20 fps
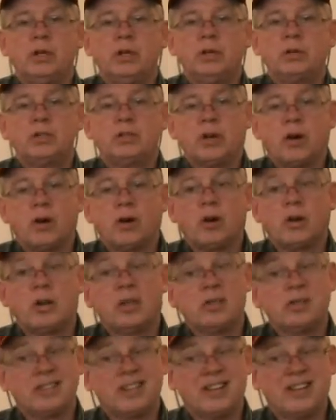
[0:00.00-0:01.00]

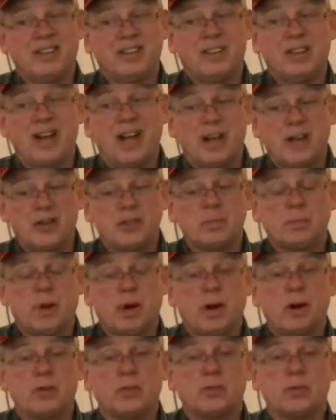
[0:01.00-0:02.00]
Starlings and house
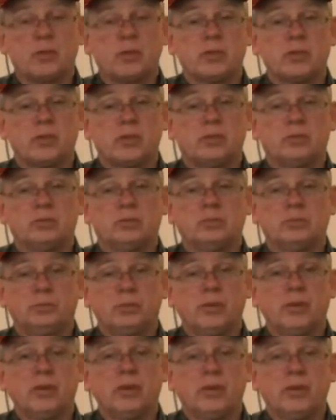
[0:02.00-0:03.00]
sparrows, which are
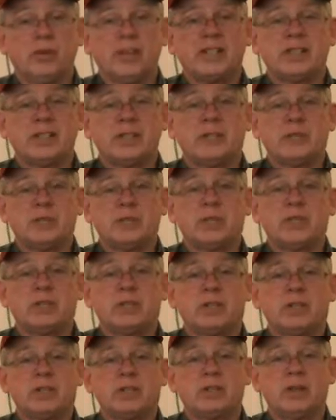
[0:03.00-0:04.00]
pretty aggressive
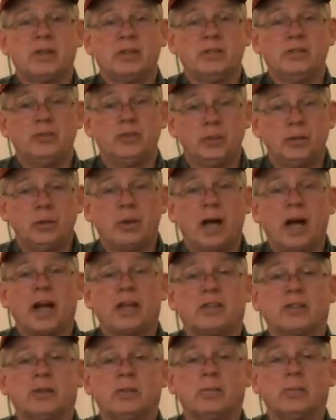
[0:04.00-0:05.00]
species, do
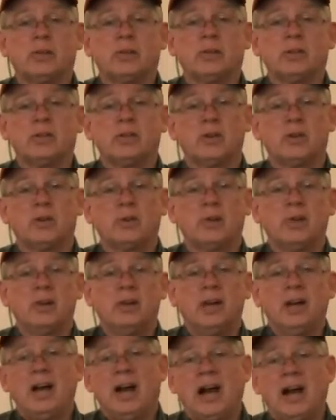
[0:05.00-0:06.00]
like them. And so
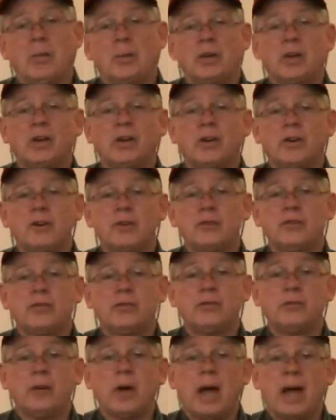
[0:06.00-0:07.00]
I would encourage you,
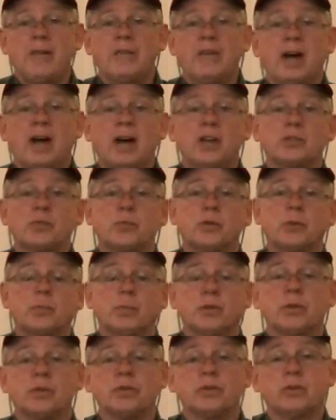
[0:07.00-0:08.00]
if you have a house with a
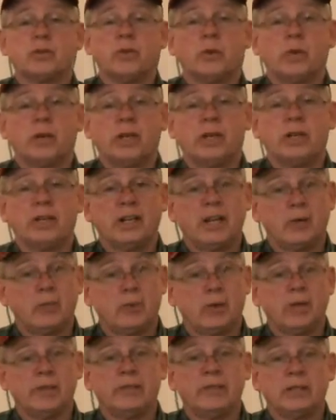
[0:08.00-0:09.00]
perch, to go ahead and get
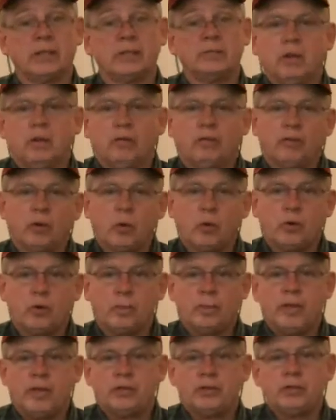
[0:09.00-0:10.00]
rid of it. Floor
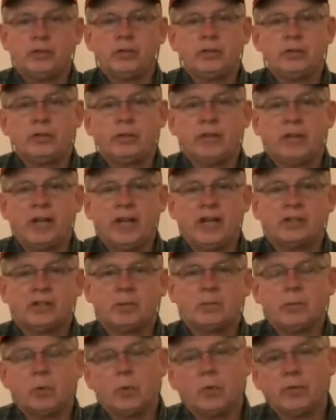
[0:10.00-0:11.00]
dimensions are the next
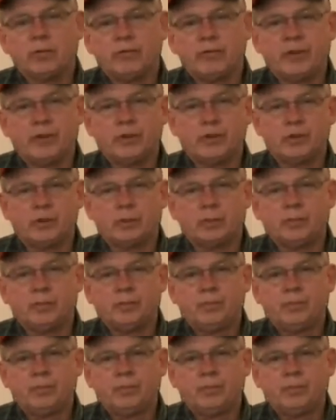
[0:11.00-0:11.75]
important feature,